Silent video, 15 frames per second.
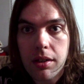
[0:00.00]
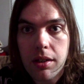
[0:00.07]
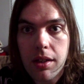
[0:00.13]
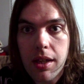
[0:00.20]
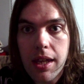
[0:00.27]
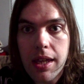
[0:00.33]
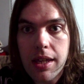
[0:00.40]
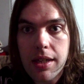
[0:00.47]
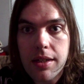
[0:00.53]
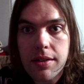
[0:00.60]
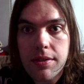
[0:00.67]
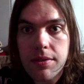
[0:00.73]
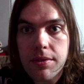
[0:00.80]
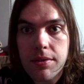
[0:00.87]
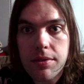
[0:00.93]

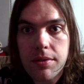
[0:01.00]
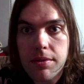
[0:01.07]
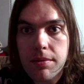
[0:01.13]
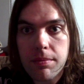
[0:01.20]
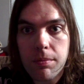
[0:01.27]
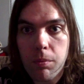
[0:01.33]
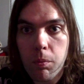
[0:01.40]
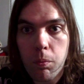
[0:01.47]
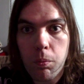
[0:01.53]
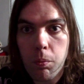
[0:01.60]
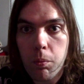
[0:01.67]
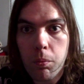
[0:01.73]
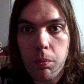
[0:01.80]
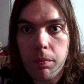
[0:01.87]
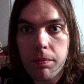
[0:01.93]
And
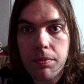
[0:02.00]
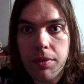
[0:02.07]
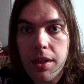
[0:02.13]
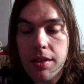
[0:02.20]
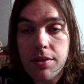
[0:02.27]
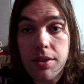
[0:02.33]
it